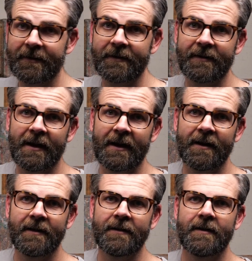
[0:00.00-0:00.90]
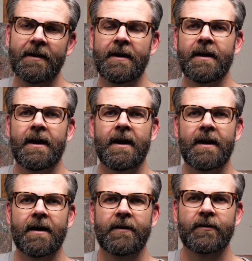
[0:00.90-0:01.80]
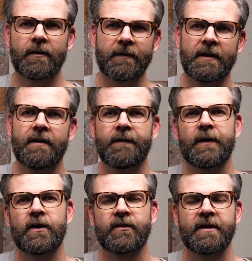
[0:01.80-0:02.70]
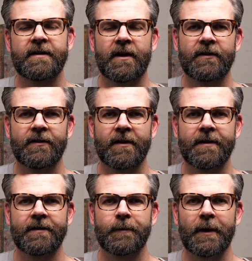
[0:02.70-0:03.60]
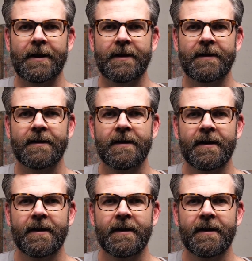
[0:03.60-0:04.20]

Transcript: this hand and sort of did the finishing touches on this painting.